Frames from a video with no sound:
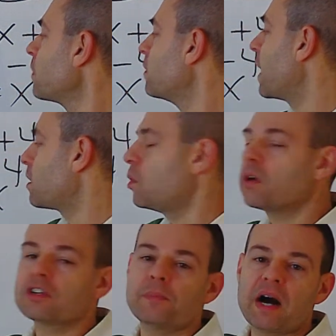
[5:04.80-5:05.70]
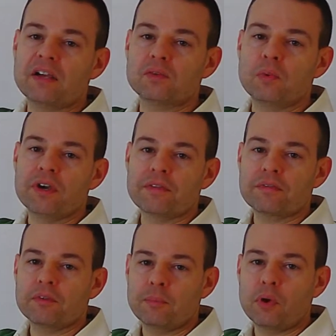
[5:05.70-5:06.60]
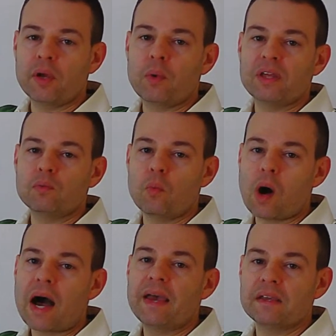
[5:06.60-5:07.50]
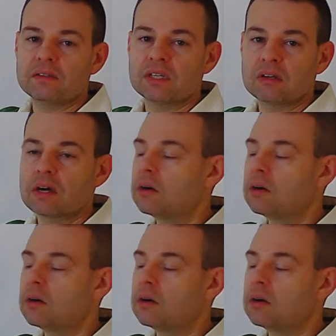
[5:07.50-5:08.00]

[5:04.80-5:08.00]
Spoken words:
that corresponds with the point when y is 0.